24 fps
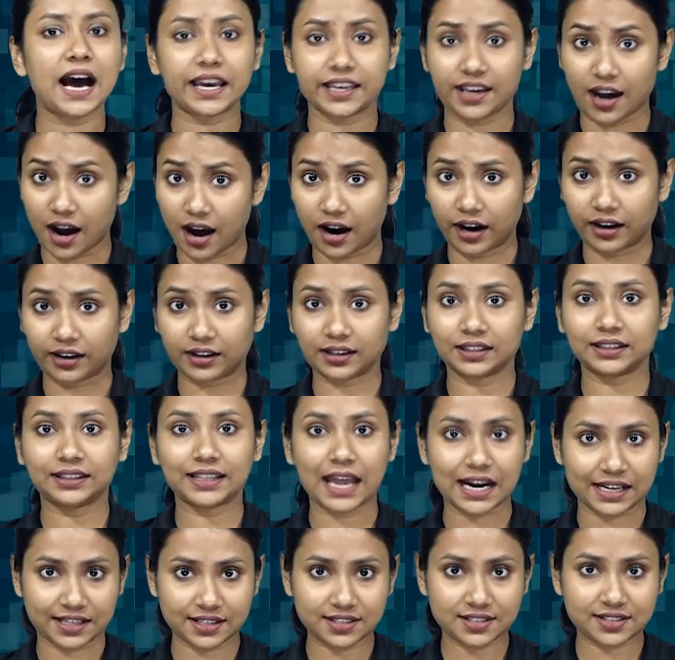I R,
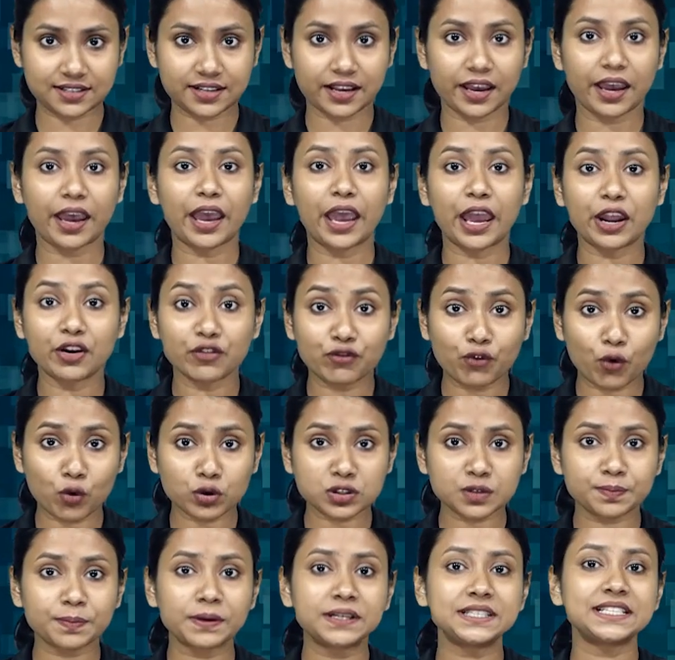that is,
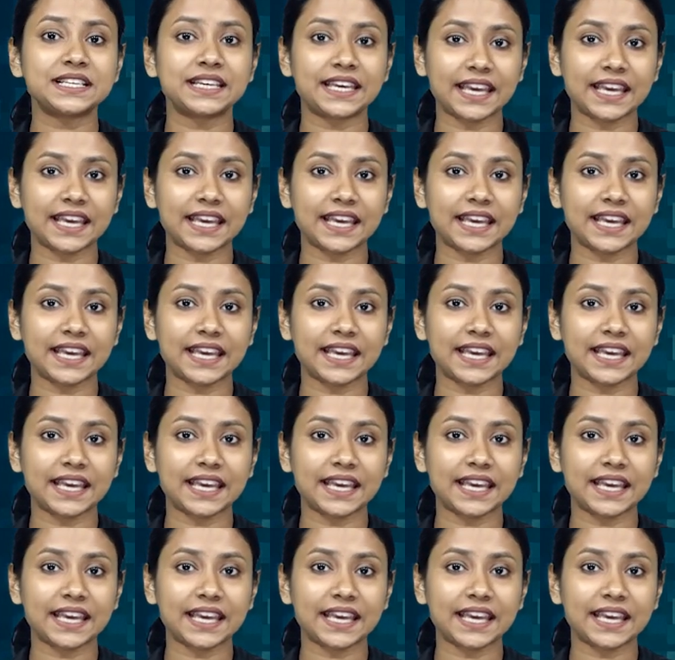Enforcement